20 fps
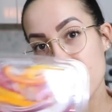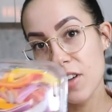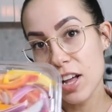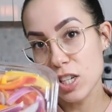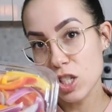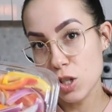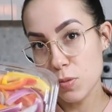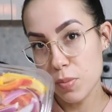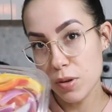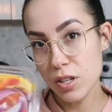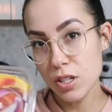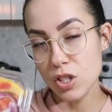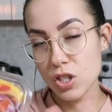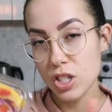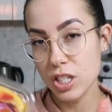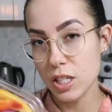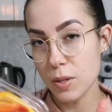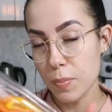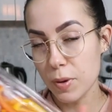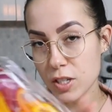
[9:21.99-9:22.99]
Vegetables,
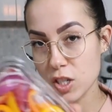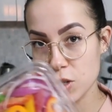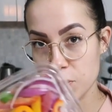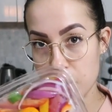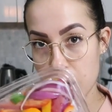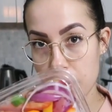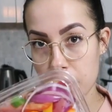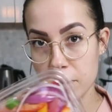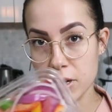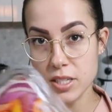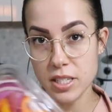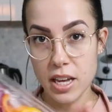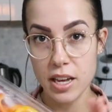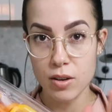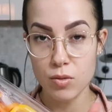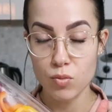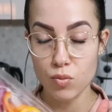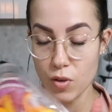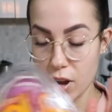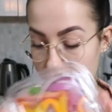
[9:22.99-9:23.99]
just a bunch of peppers
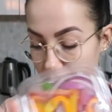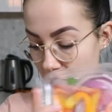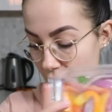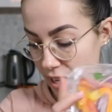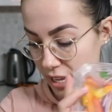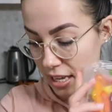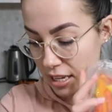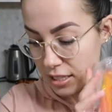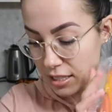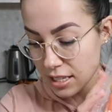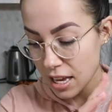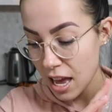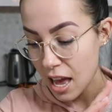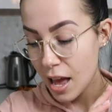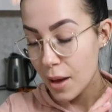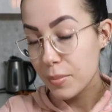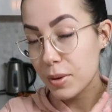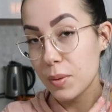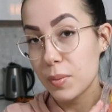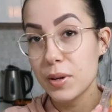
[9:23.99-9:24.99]
and red onions. I'm
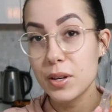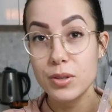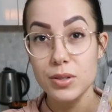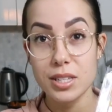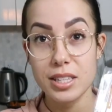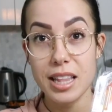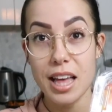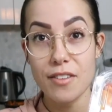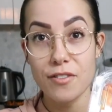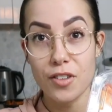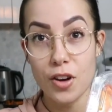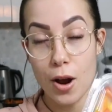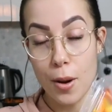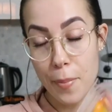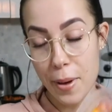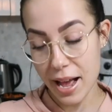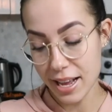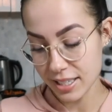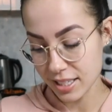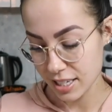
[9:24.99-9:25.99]
gonna be using that for our
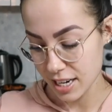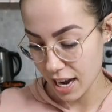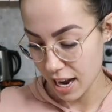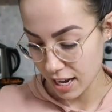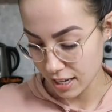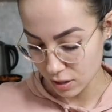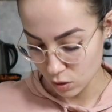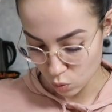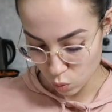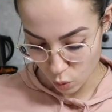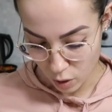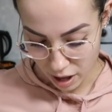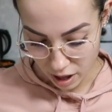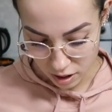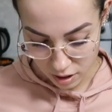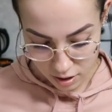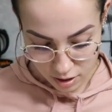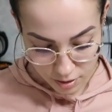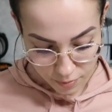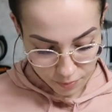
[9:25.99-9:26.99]
pasta as
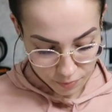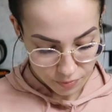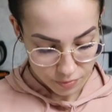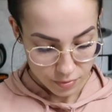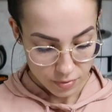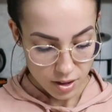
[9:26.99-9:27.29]
well.